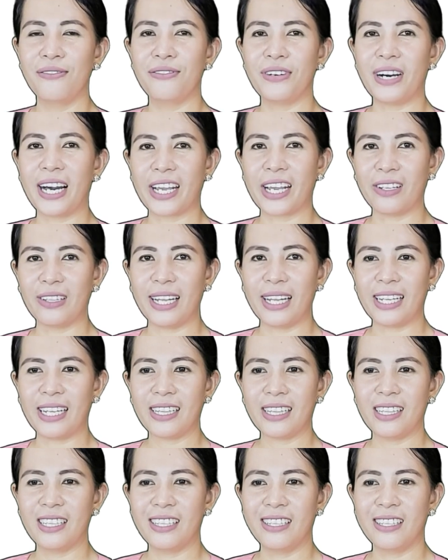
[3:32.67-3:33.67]
violet,
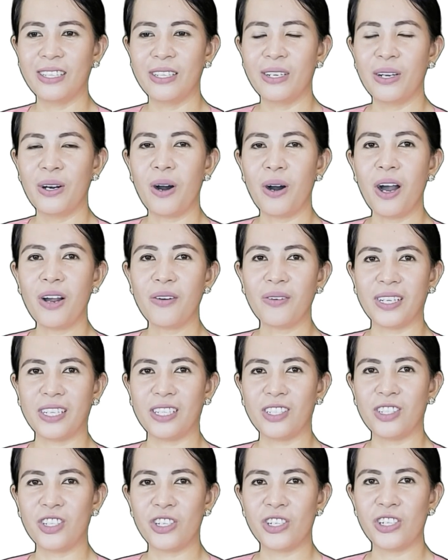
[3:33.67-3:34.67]

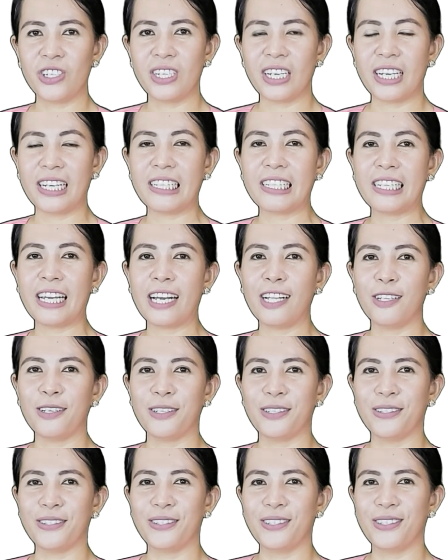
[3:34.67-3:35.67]
orange, and
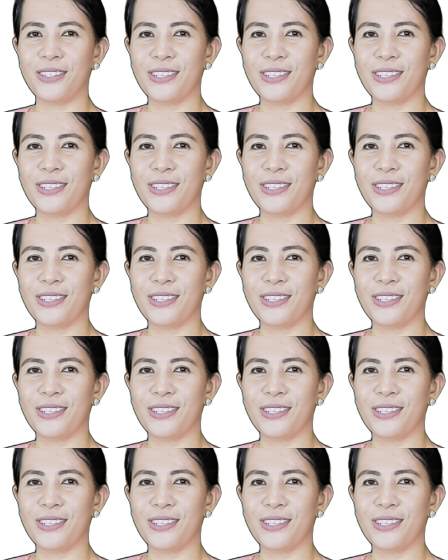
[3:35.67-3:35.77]
yellow.